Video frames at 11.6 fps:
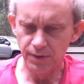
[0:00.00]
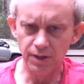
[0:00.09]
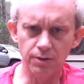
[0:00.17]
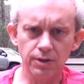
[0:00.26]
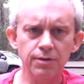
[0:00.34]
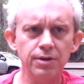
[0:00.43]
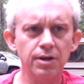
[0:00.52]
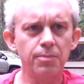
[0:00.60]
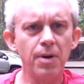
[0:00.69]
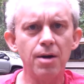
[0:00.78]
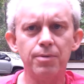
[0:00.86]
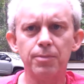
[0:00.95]
You know, living in a
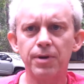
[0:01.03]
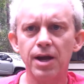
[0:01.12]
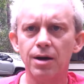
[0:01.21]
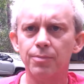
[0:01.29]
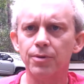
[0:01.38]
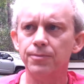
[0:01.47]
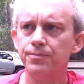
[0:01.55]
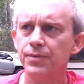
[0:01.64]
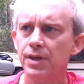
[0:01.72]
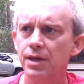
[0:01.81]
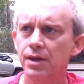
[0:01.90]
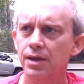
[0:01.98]
pop-up camper.
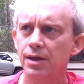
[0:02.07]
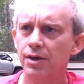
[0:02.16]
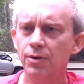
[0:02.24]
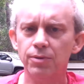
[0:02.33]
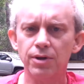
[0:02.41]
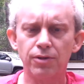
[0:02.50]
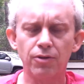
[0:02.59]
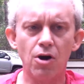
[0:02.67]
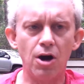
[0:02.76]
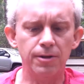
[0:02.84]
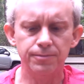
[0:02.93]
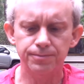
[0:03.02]
Who would have
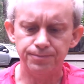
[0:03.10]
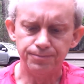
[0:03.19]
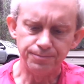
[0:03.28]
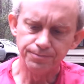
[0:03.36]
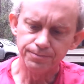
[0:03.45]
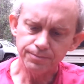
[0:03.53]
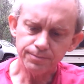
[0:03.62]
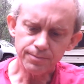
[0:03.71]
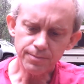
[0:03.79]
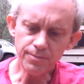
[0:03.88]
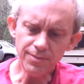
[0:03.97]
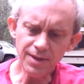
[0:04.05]
thought
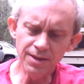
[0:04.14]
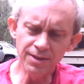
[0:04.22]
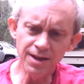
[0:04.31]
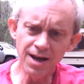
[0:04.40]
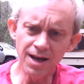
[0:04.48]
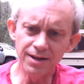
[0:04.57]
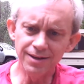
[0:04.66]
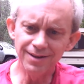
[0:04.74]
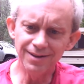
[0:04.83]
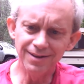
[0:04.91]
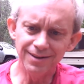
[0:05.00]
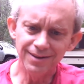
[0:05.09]
that
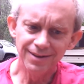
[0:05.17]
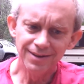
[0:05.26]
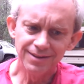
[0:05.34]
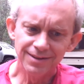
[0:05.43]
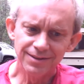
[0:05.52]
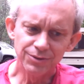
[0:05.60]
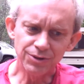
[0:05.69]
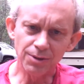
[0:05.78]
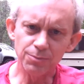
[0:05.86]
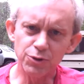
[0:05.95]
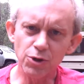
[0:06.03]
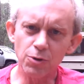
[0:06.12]

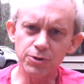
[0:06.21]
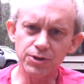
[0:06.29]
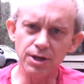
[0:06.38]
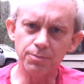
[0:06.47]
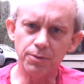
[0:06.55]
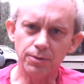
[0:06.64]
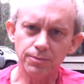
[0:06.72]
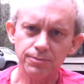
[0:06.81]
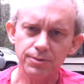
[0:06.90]
something so simple